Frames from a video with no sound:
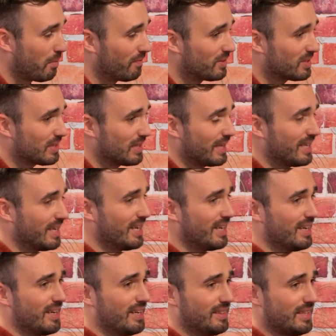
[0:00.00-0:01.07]
Obviously,
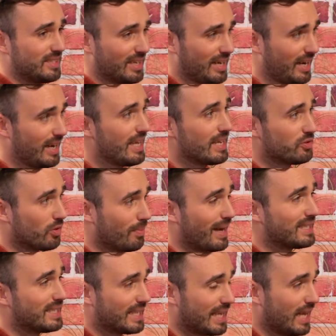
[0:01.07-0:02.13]
there's a clear
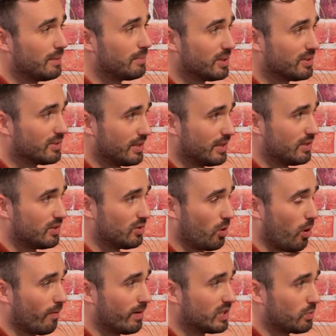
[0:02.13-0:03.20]
dramatic element to these
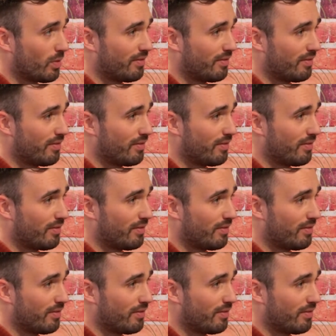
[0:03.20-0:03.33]
stories,